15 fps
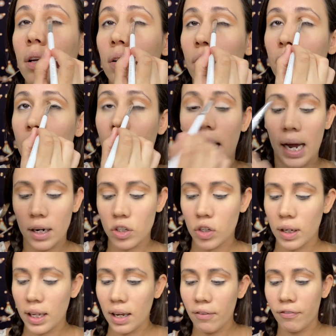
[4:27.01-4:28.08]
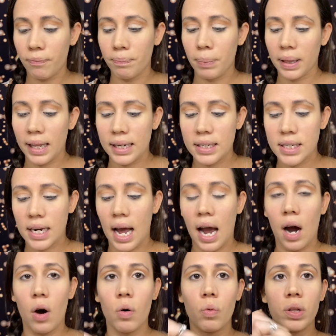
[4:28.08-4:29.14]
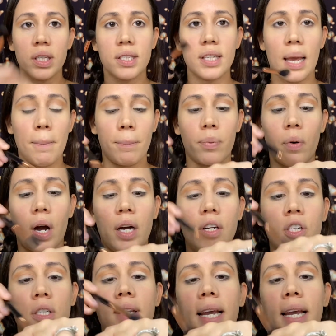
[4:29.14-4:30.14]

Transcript: you can actually blend it out with the same brush.